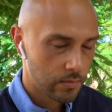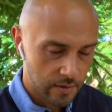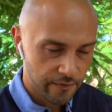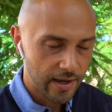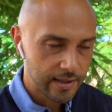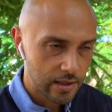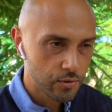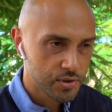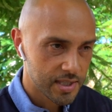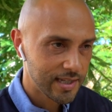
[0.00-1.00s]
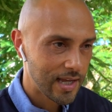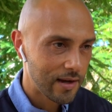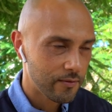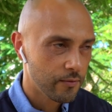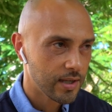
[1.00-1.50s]
The fact that you said
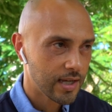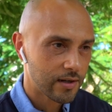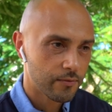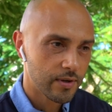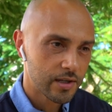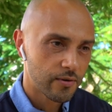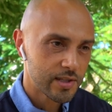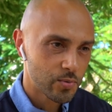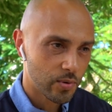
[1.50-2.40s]
that really kind of reiterates